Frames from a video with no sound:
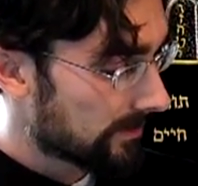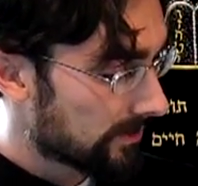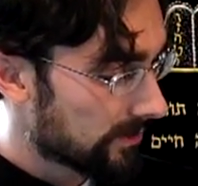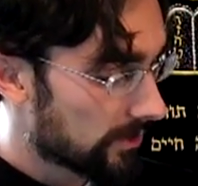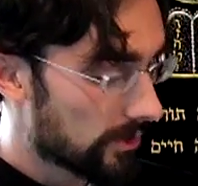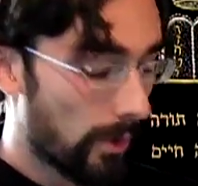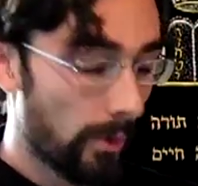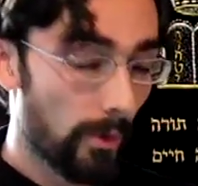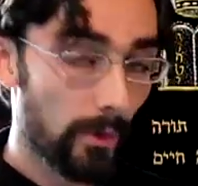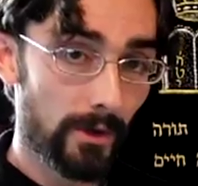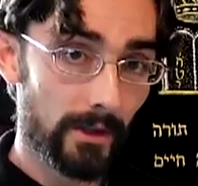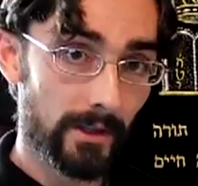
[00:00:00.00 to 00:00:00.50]

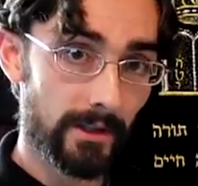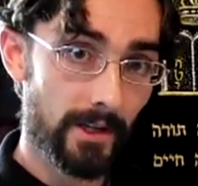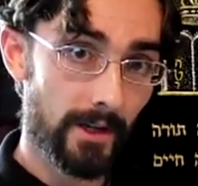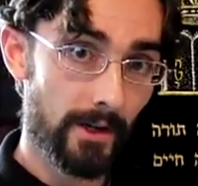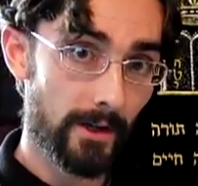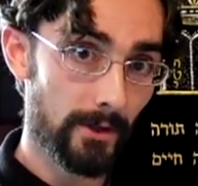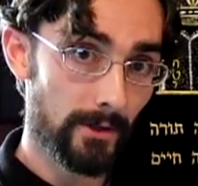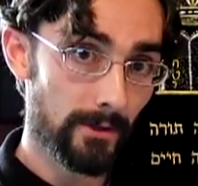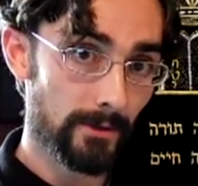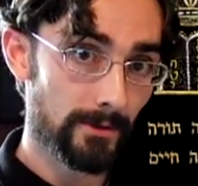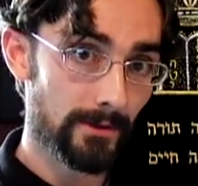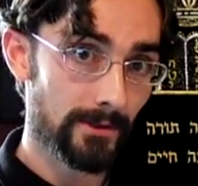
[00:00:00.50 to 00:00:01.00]
Torah
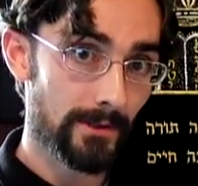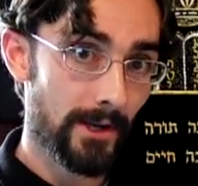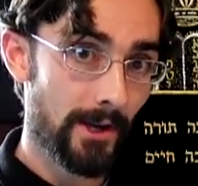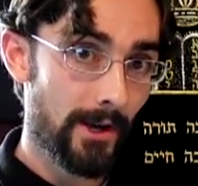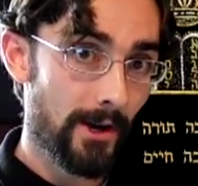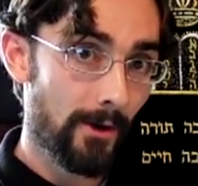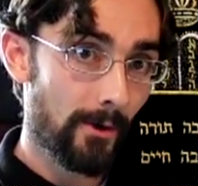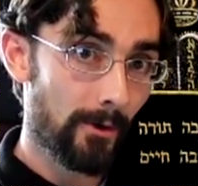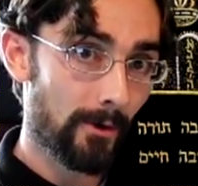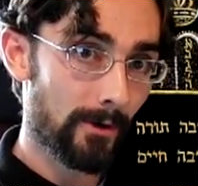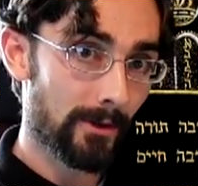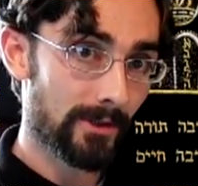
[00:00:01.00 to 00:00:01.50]
codes
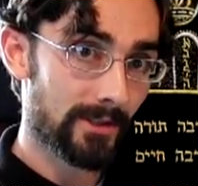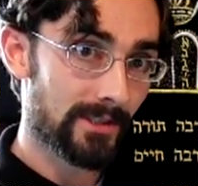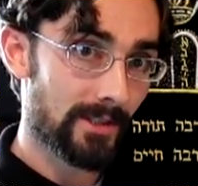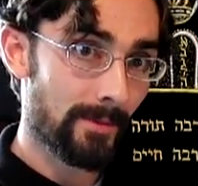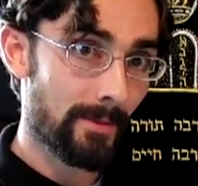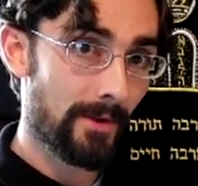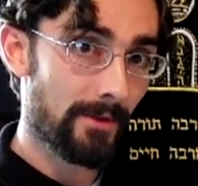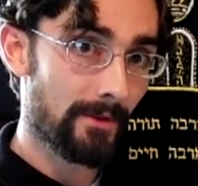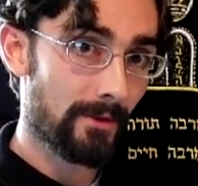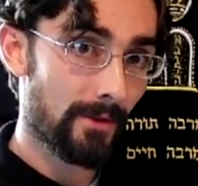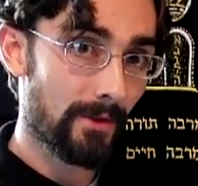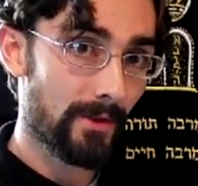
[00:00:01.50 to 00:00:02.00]
or some
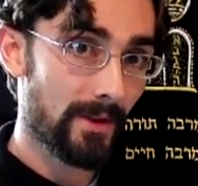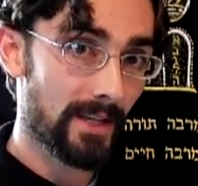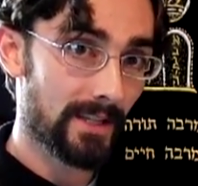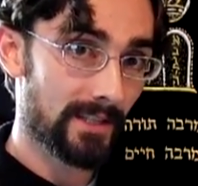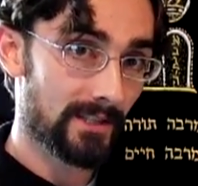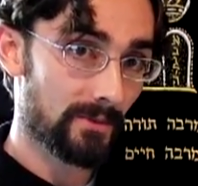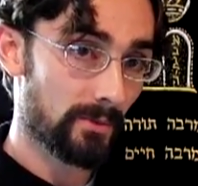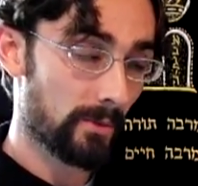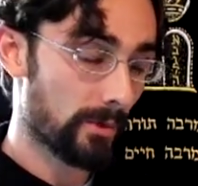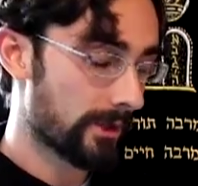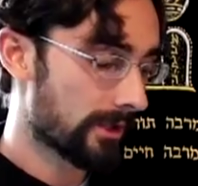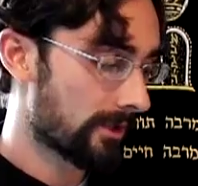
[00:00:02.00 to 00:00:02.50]
other
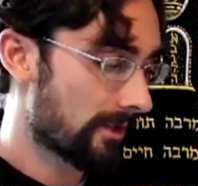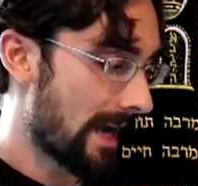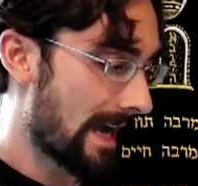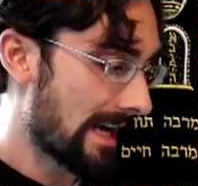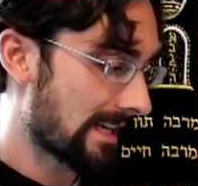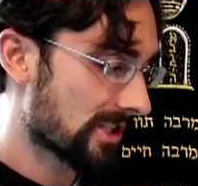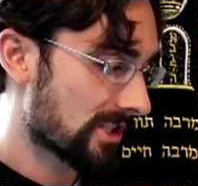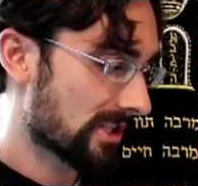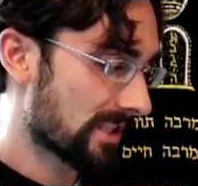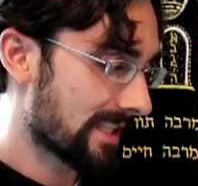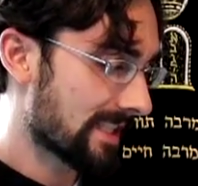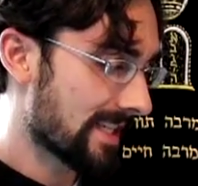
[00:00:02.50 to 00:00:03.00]
things where you're
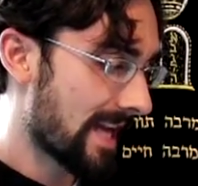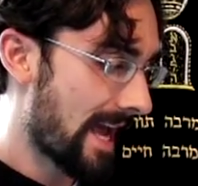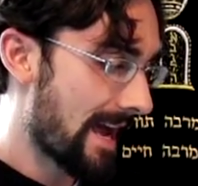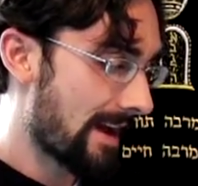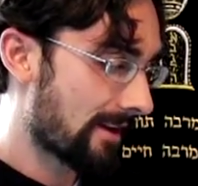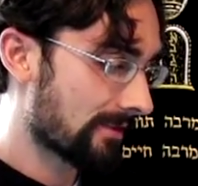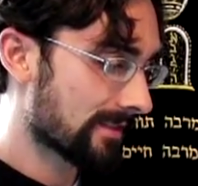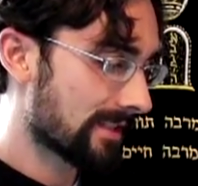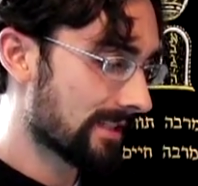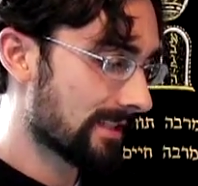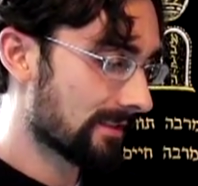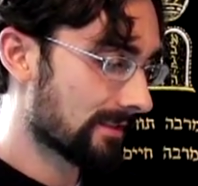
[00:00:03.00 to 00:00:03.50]
actually
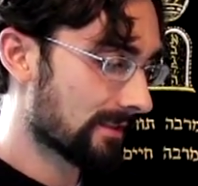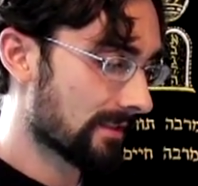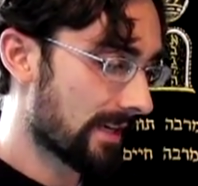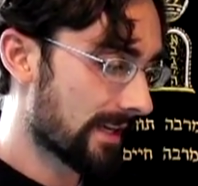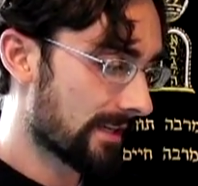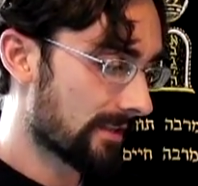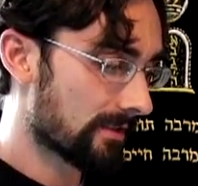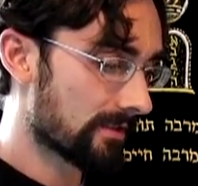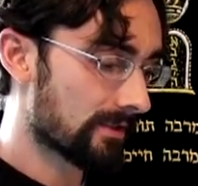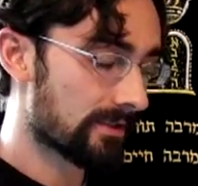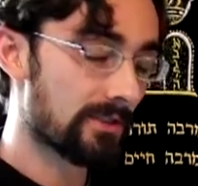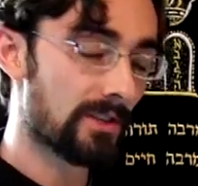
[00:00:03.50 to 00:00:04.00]
counting
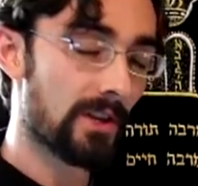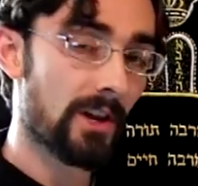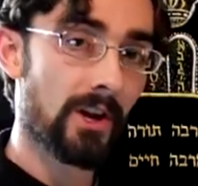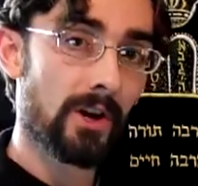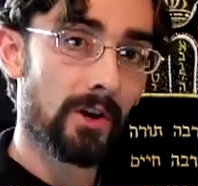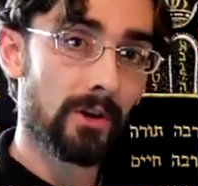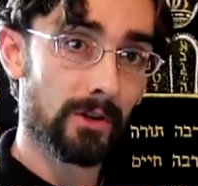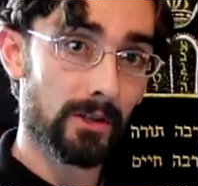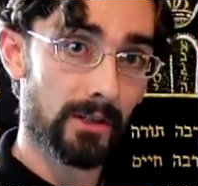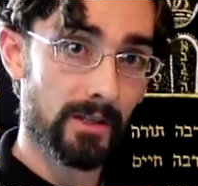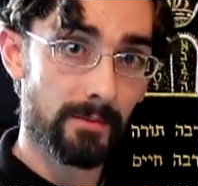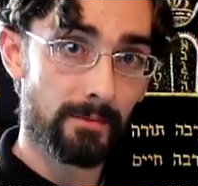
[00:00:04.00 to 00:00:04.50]
letters
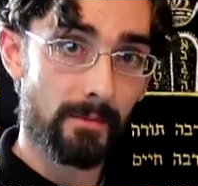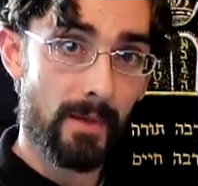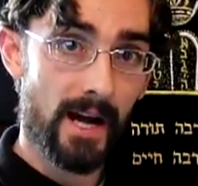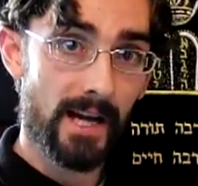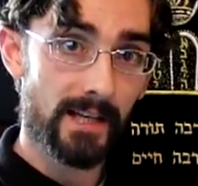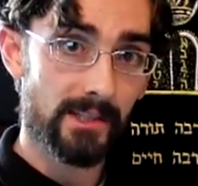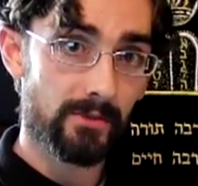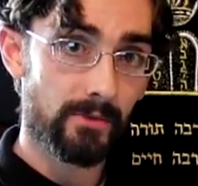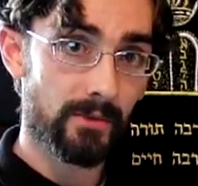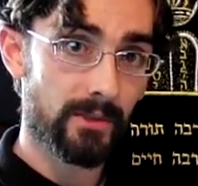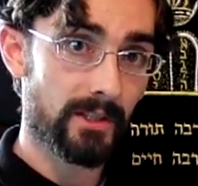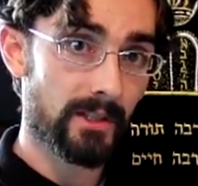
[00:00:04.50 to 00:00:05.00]
or
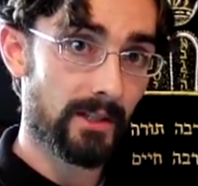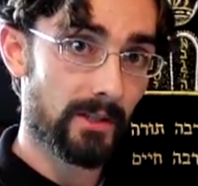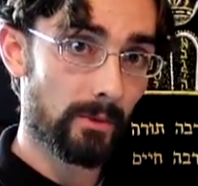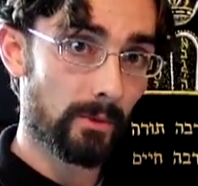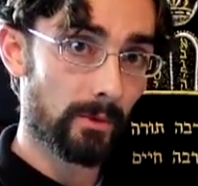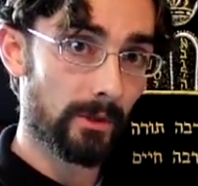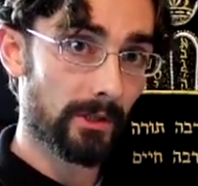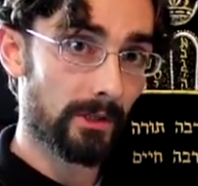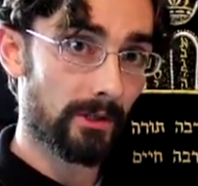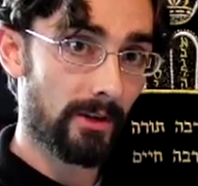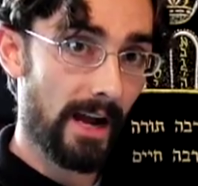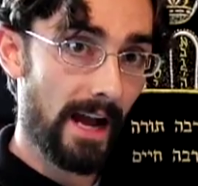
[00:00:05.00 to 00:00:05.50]
gematria
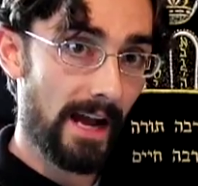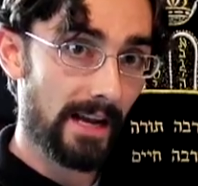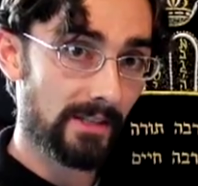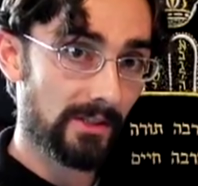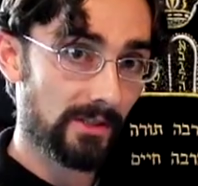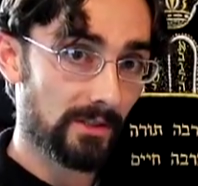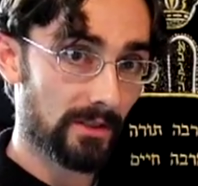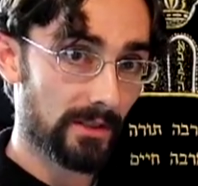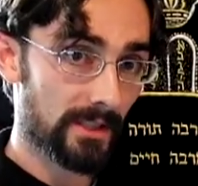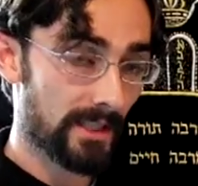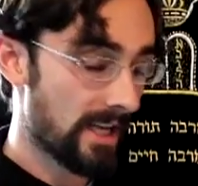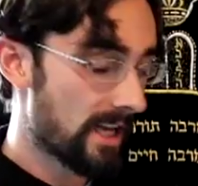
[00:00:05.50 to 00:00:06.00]
where you're
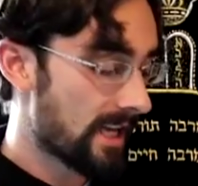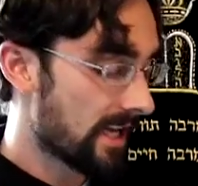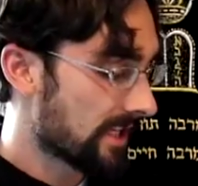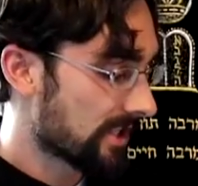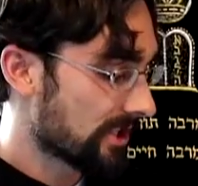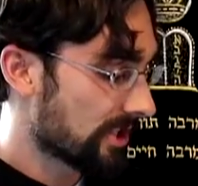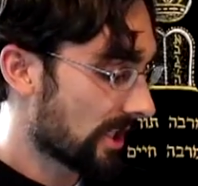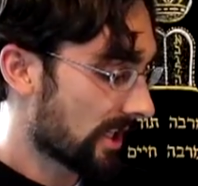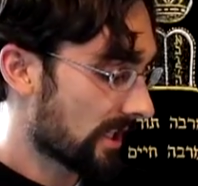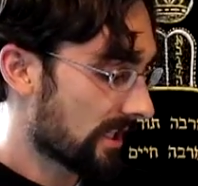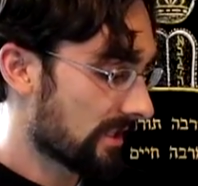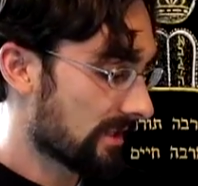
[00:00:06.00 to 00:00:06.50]
actually
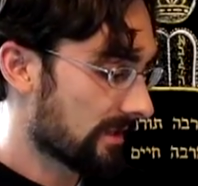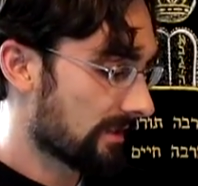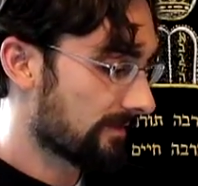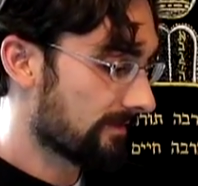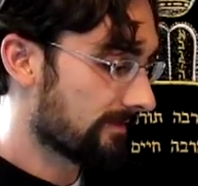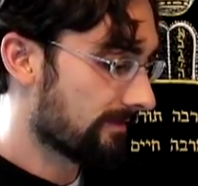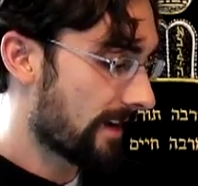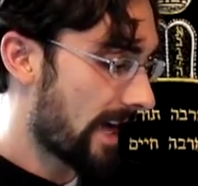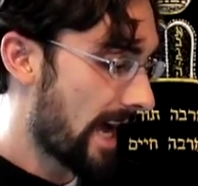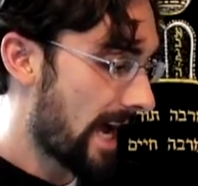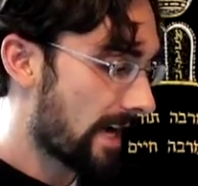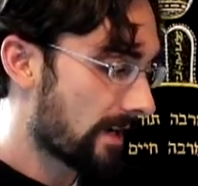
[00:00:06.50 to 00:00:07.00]
checking the
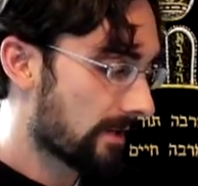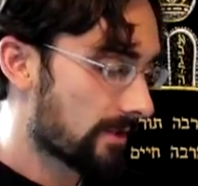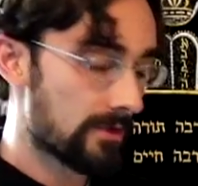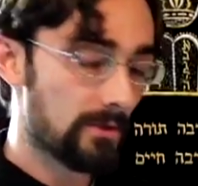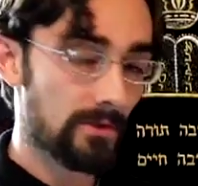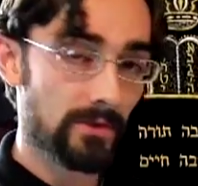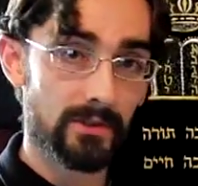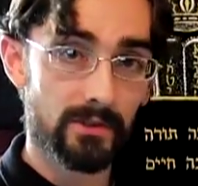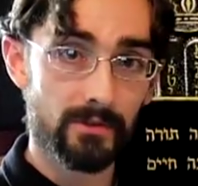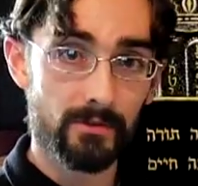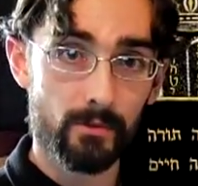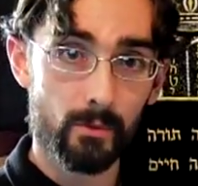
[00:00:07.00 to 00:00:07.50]

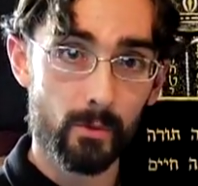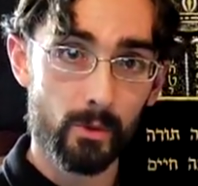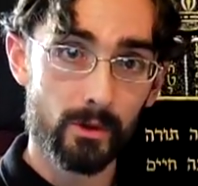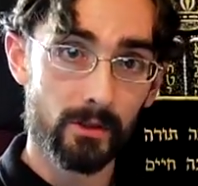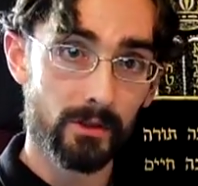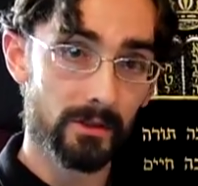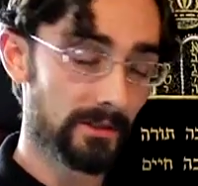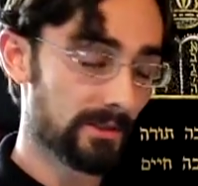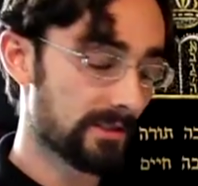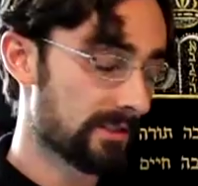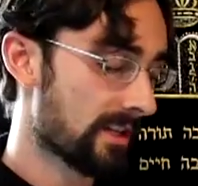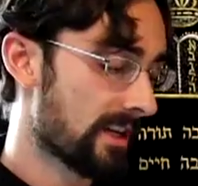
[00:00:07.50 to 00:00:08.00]
values of
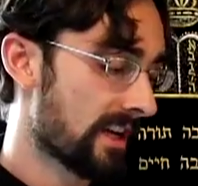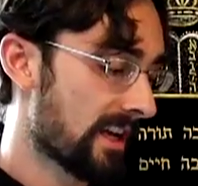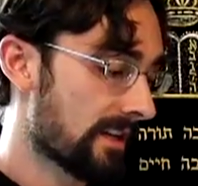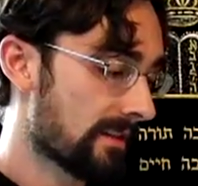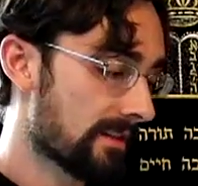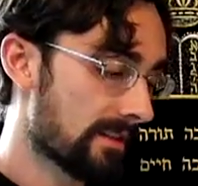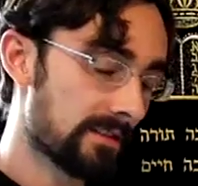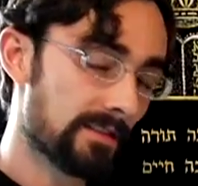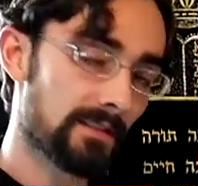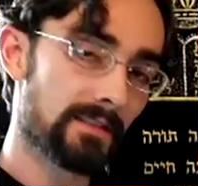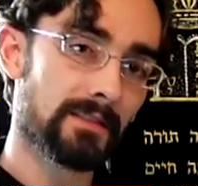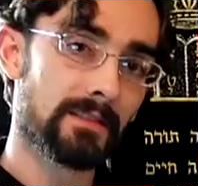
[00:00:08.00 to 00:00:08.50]
words,
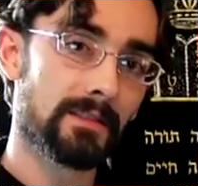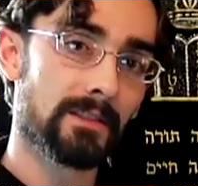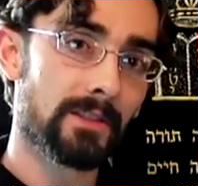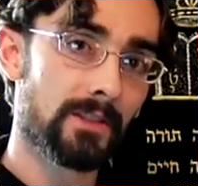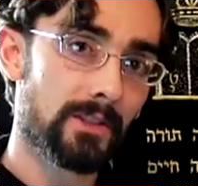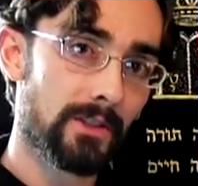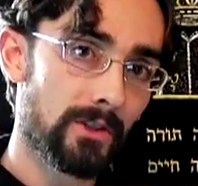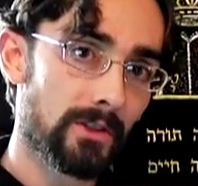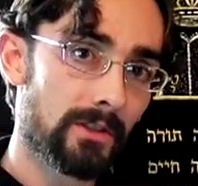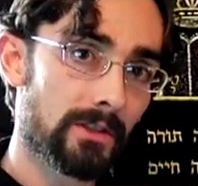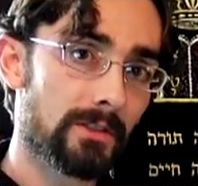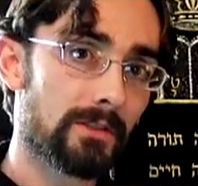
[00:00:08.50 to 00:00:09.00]
this is a
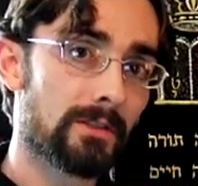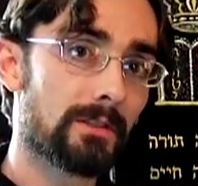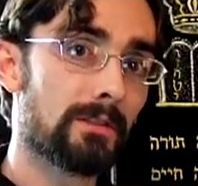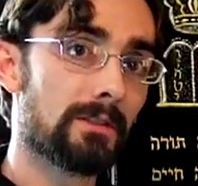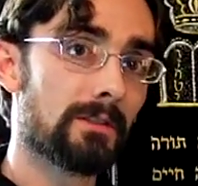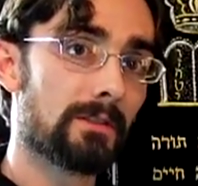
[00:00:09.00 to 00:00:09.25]
good